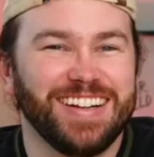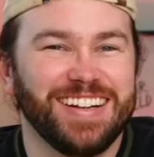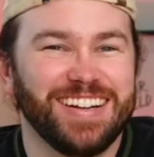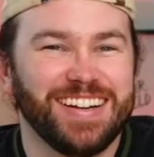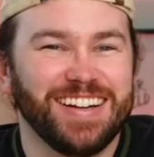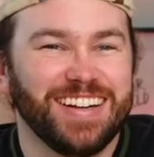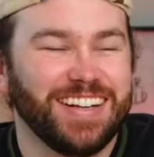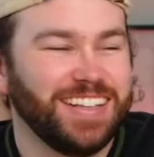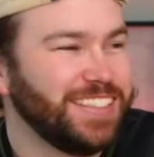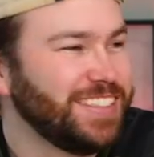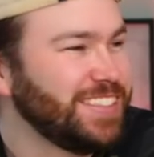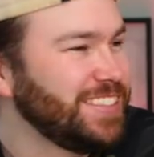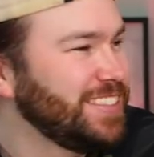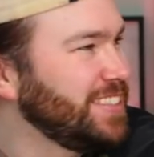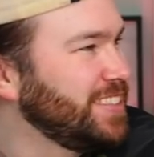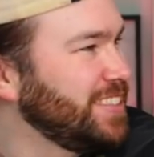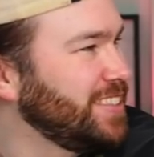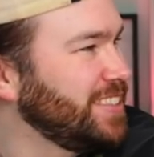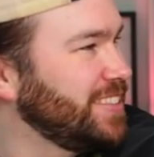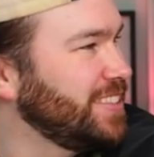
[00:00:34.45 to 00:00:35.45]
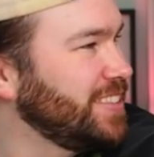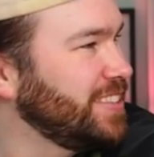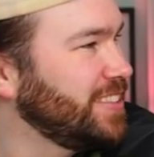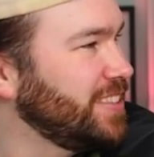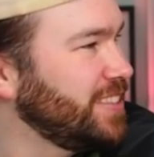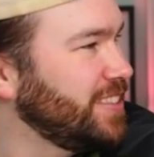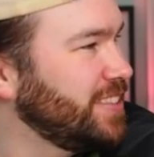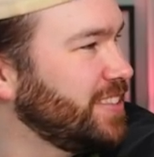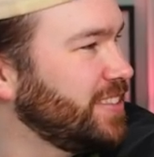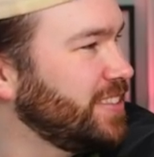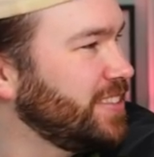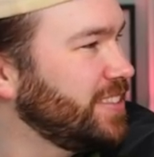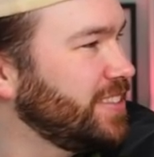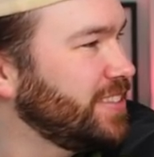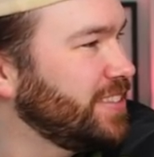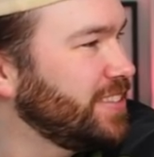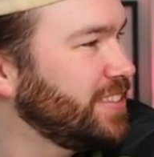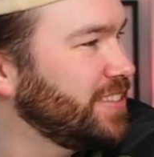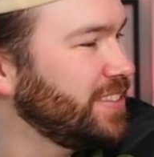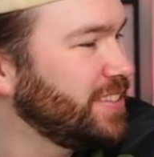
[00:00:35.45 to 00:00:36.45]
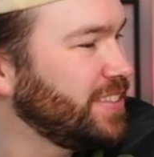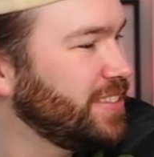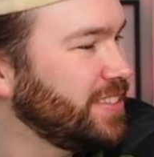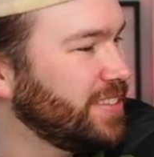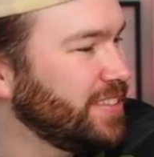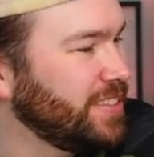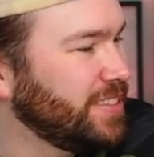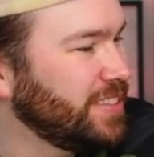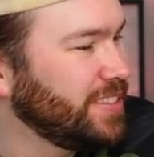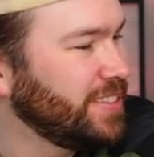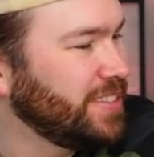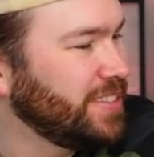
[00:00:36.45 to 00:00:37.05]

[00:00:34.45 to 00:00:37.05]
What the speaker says: (silent)